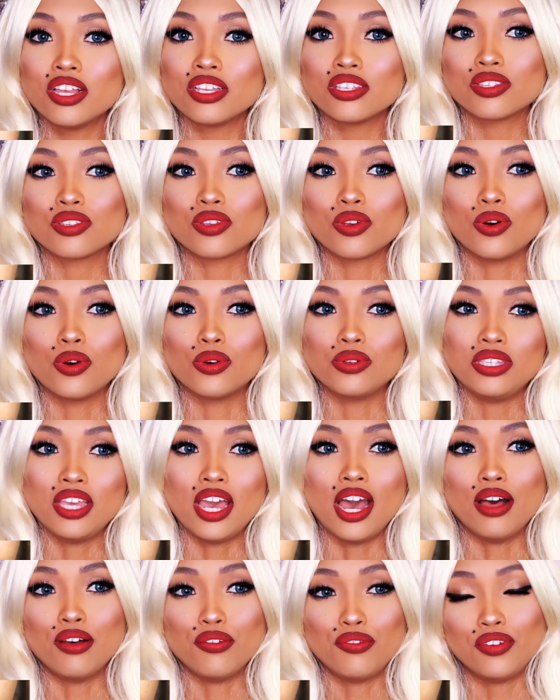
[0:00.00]
So
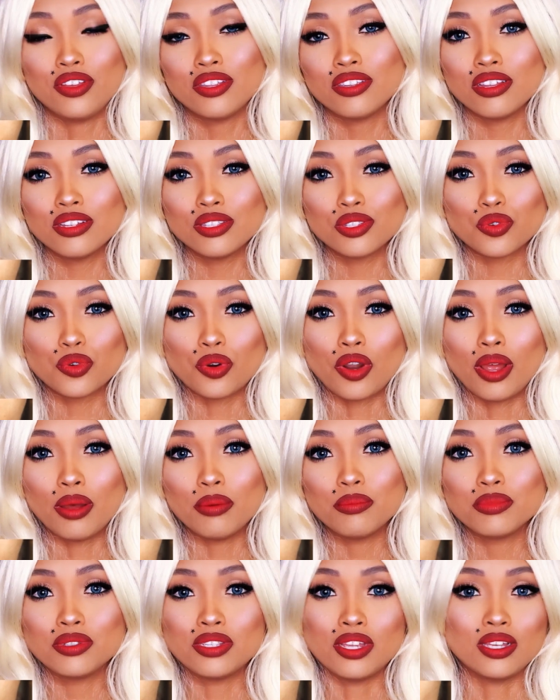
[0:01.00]
yeah, I think that
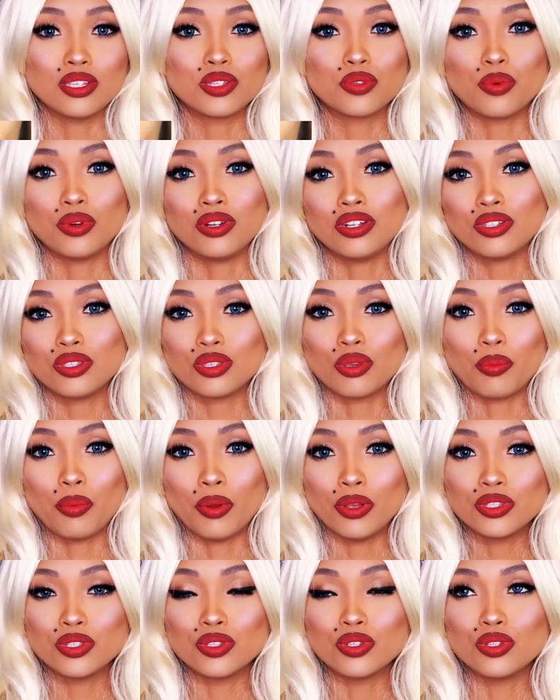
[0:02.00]
scrub does what it's
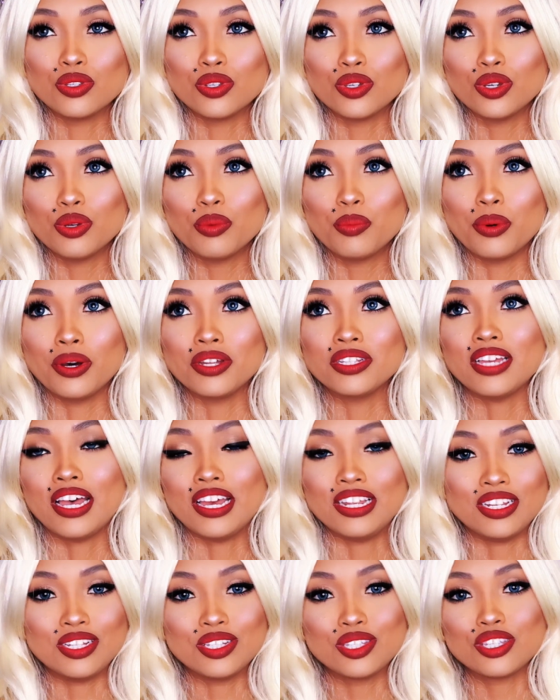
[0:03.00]
supposed to do, but
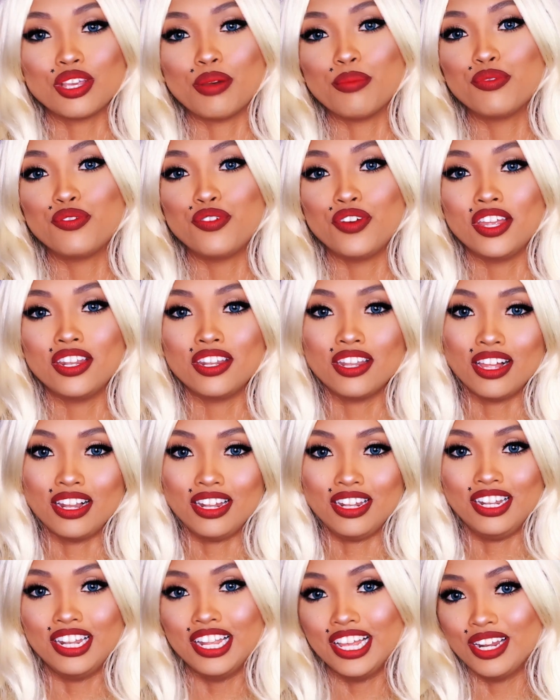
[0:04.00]
I need something a
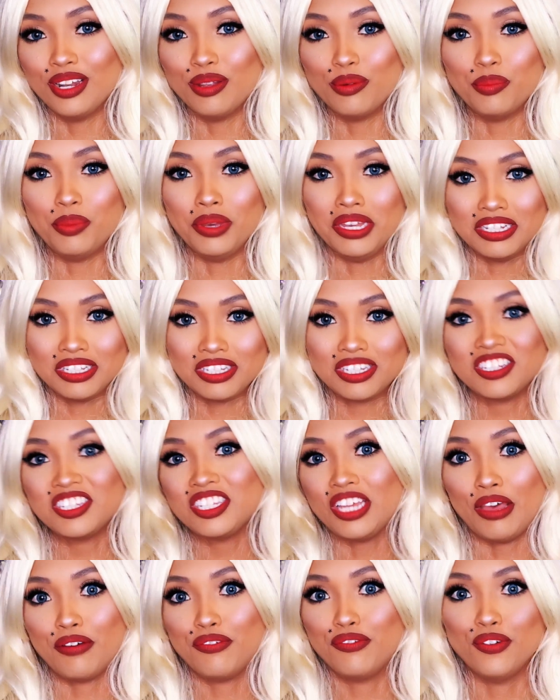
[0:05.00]
little bit
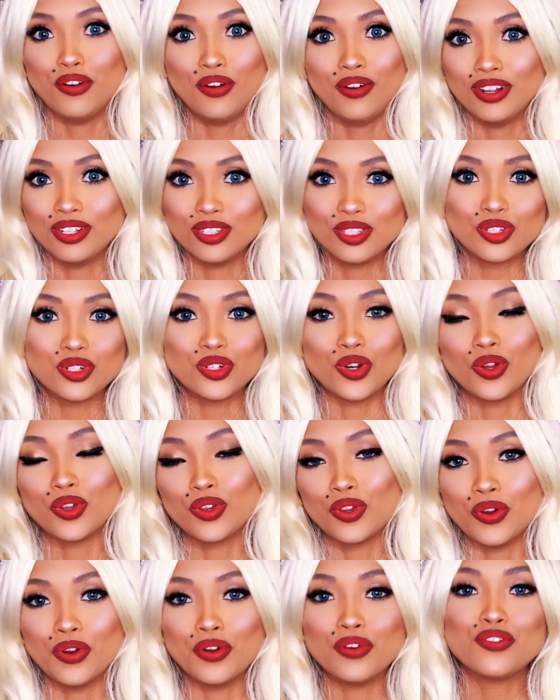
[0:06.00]
tougher and
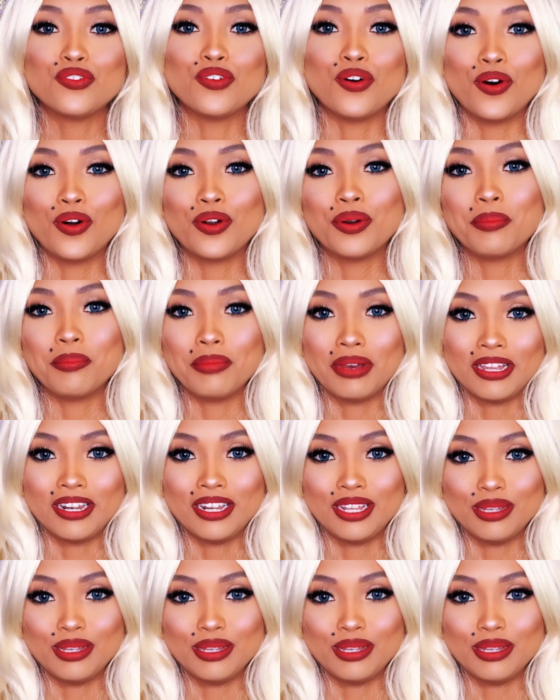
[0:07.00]
stronger for my